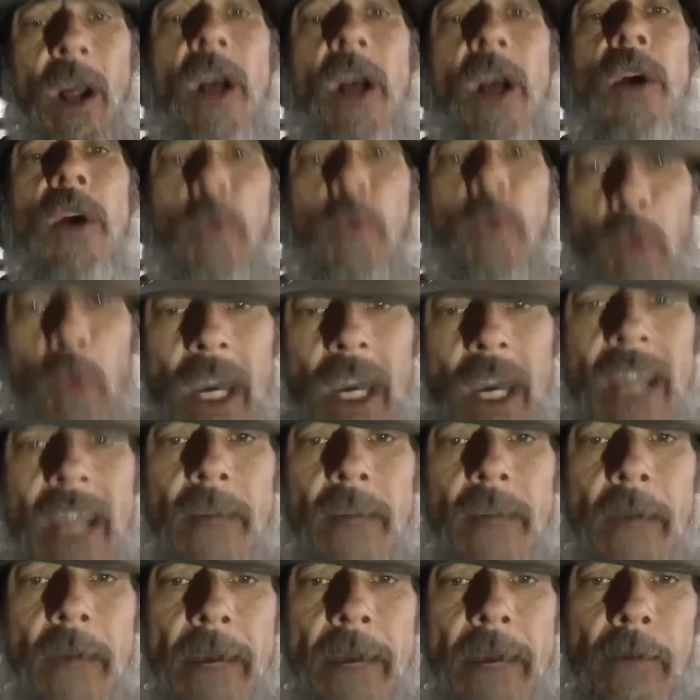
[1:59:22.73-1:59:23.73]
We, the
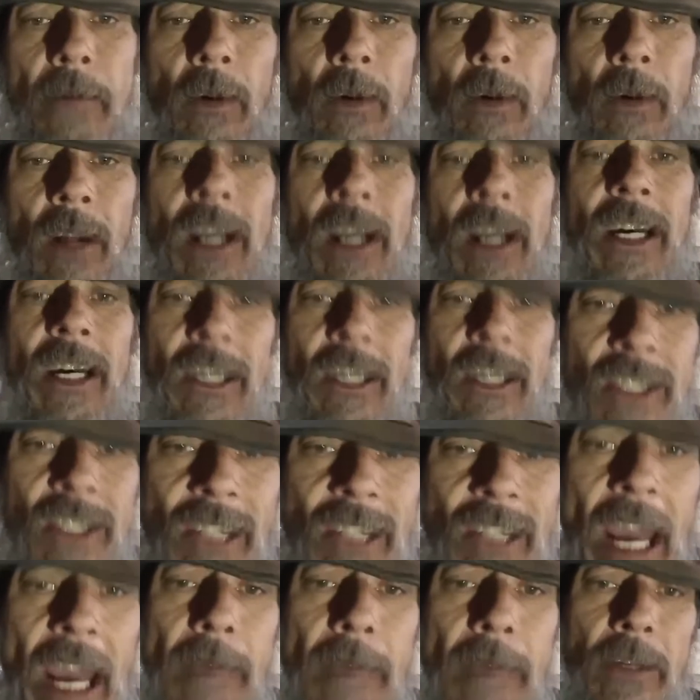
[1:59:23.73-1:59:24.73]
people,
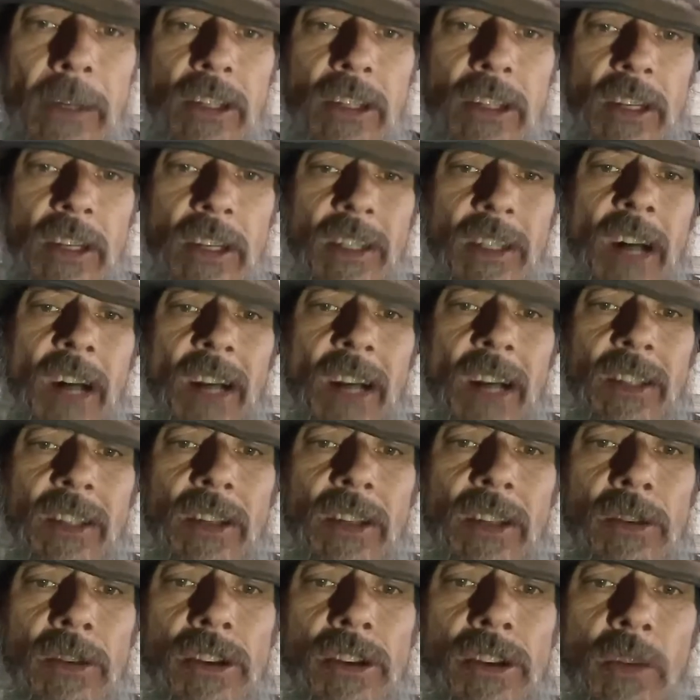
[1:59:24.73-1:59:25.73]
establish this
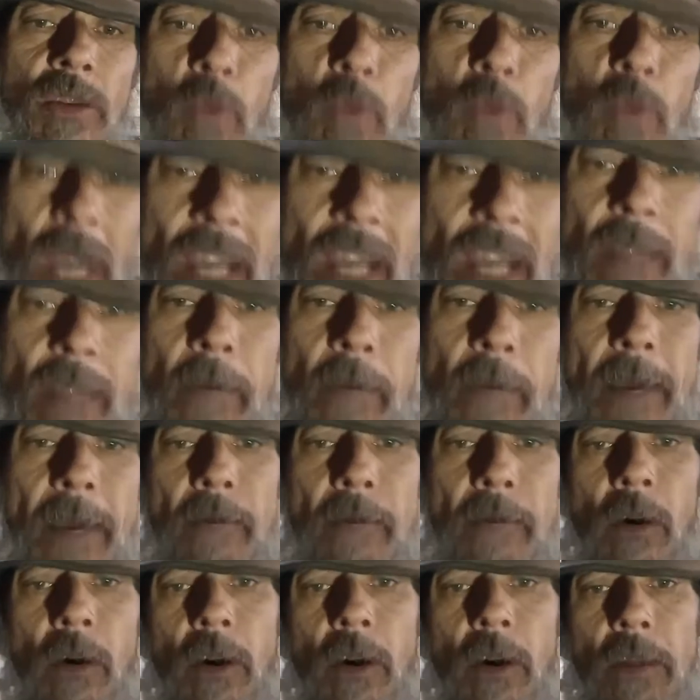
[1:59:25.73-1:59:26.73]
Constitution. We, the
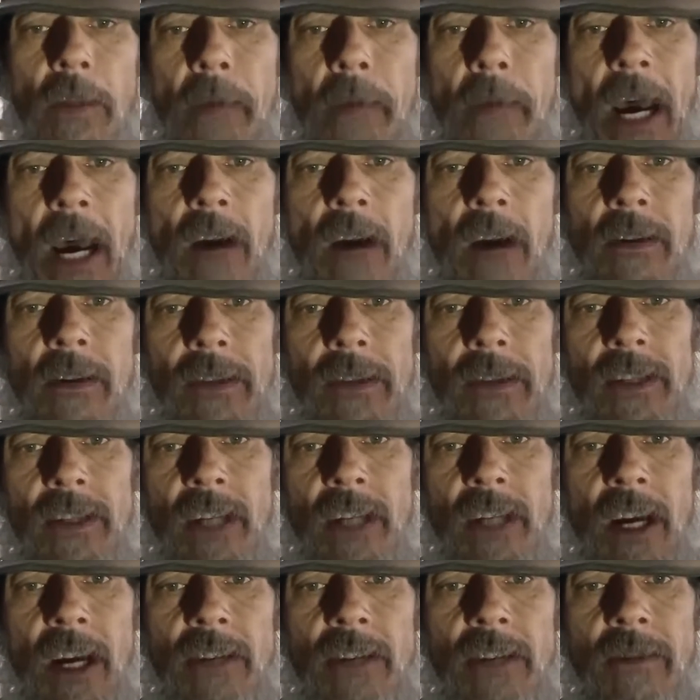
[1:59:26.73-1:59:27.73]
people, hold the power in this
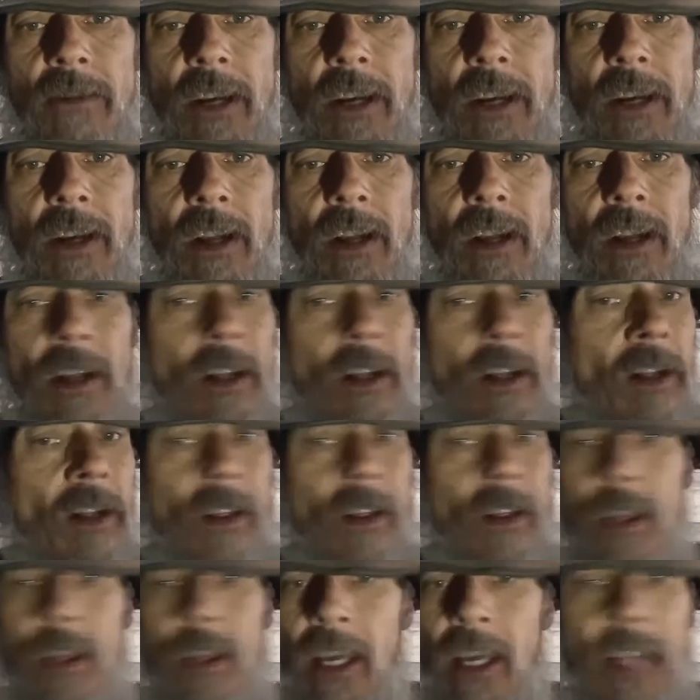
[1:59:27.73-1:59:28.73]
country.
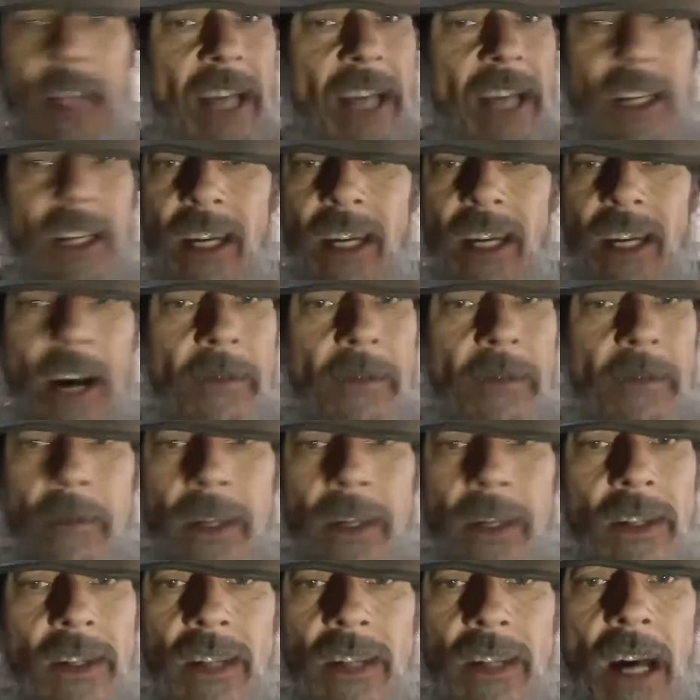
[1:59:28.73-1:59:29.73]
The elected
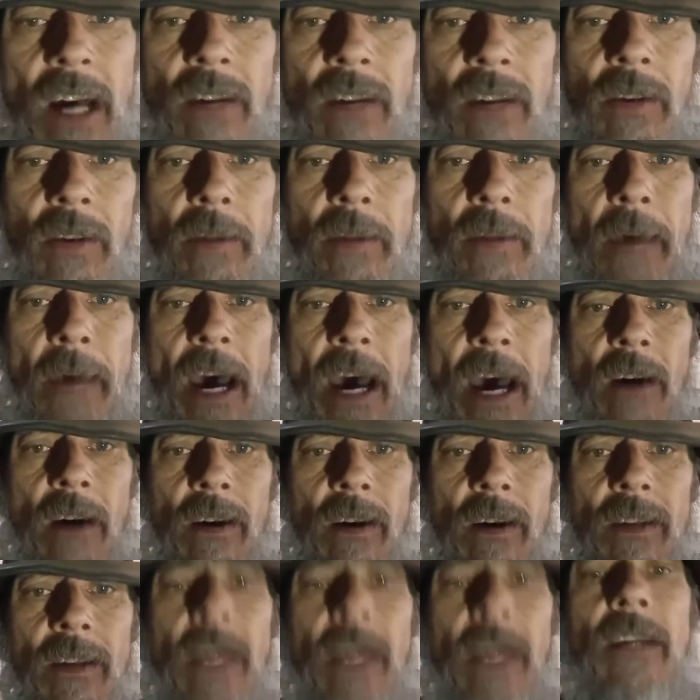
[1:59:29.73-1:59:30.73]
government does not hold the
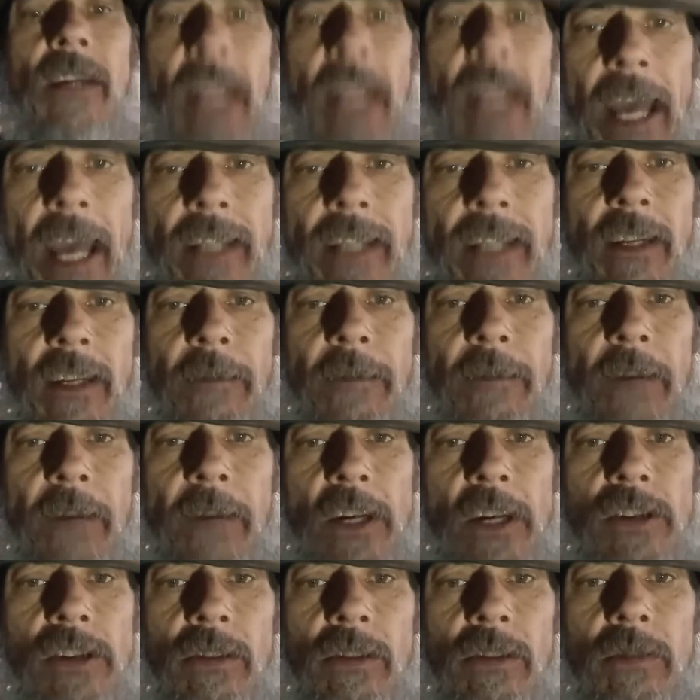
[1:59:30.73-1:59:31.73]
power. They're elected
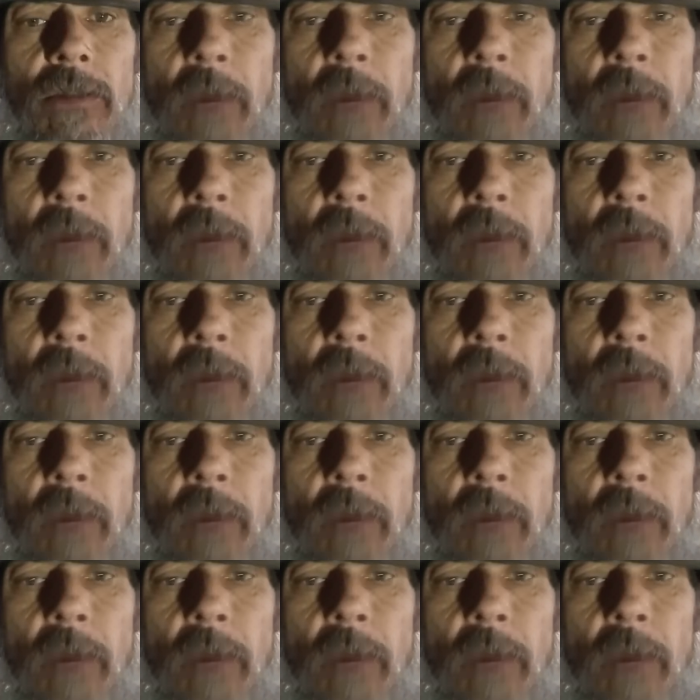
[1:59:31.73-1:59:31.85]
officials.